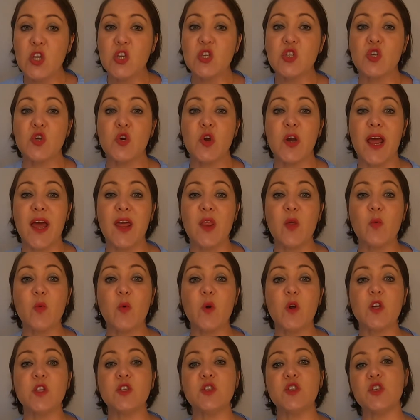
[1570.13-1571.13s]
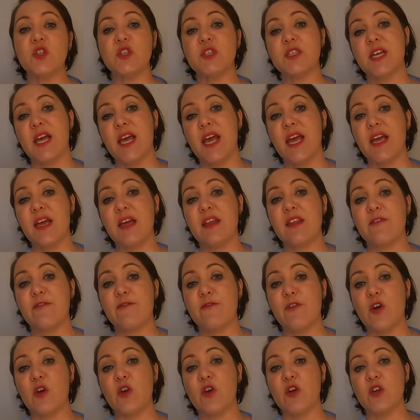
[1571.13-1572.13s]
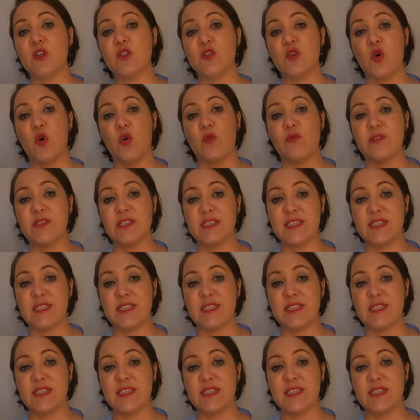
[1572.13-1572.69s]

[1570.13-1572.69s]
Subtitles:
So in other words, you take the focus off